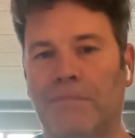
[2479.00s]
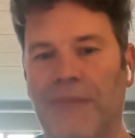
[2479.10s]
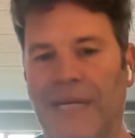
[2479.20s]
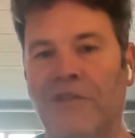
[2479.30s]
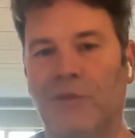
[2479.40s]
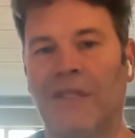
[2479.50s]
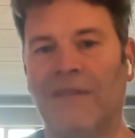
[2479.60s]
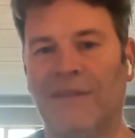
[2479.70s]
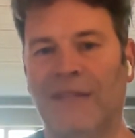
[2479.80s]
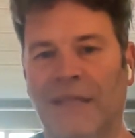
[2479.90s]
end to
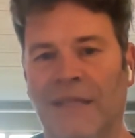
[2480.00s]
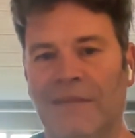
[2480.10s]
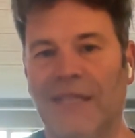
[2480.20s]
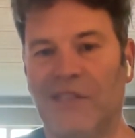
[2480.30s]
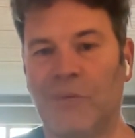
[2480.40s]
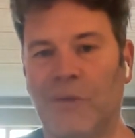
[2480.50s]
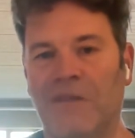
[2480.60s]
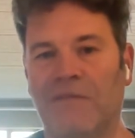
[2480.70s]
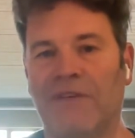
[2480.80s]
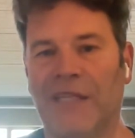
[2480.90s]
end. That's where the
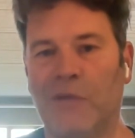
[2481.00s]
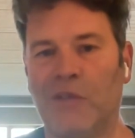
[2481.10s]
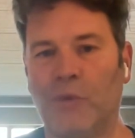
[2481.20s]
value is.